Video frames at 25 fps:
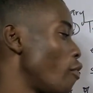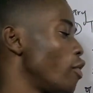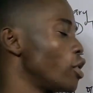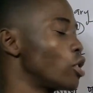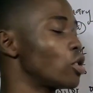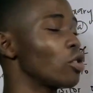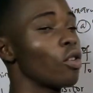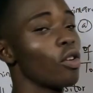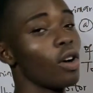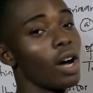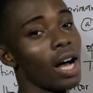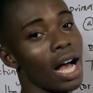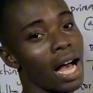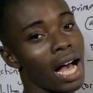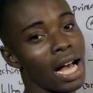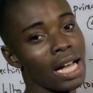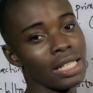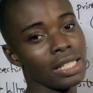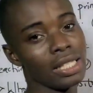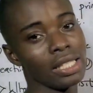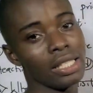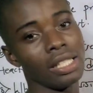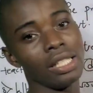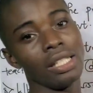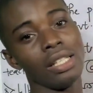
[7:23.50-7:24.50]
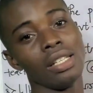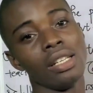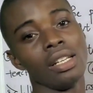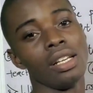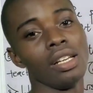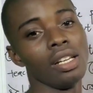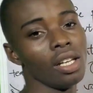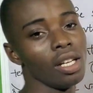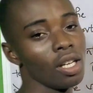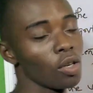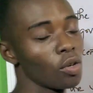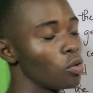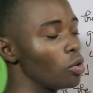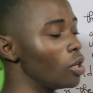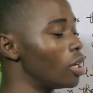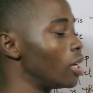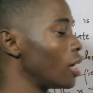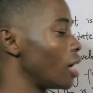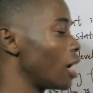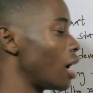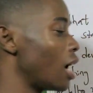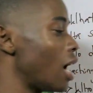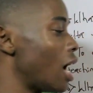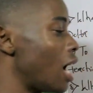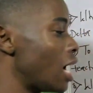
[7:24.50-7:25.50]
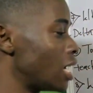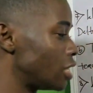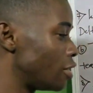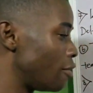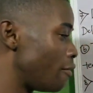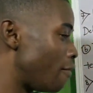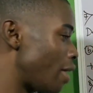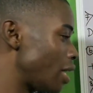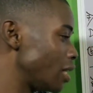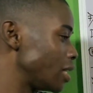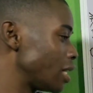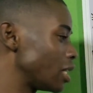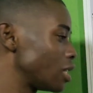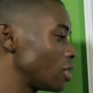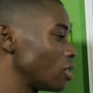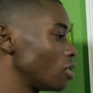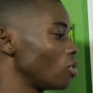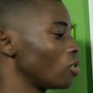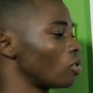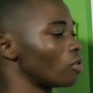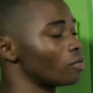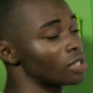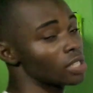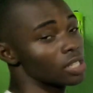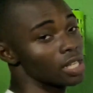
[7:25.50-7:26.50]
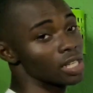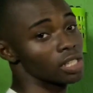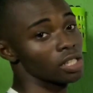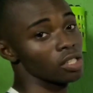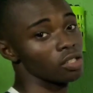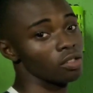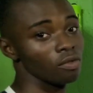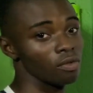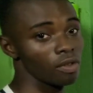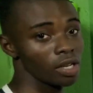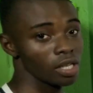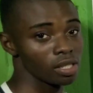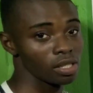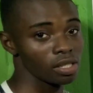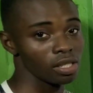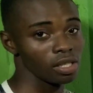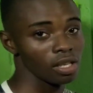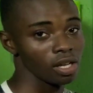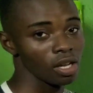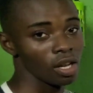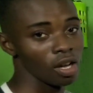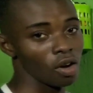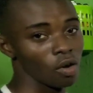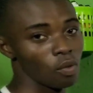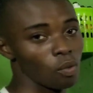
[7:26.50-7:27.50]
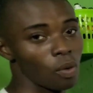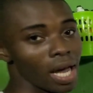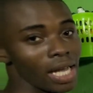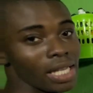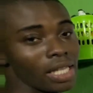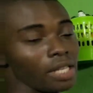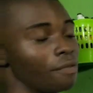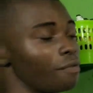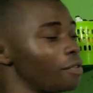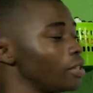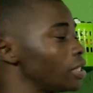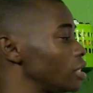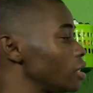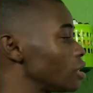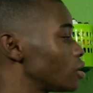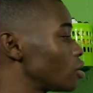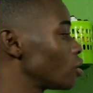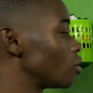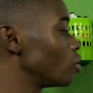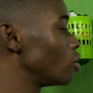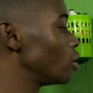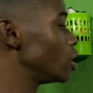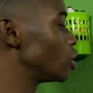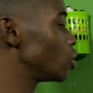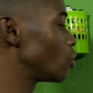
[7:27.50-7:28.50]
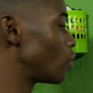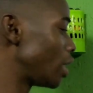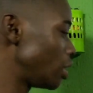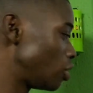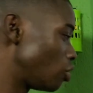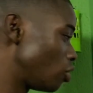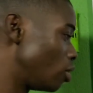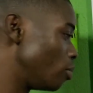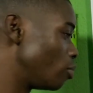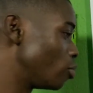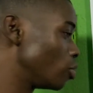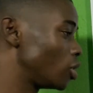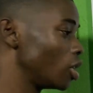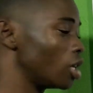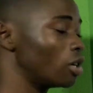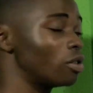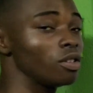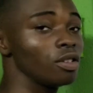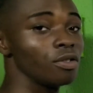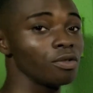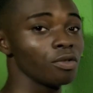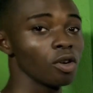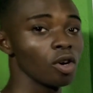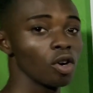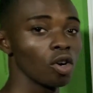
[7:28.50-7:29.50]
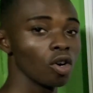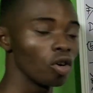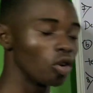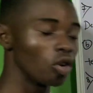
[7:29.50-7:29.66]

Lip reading: Professor Andy Eguyenga as the Vice Chancellor of Delta State University, while the visitor is Right Honorable Sheriff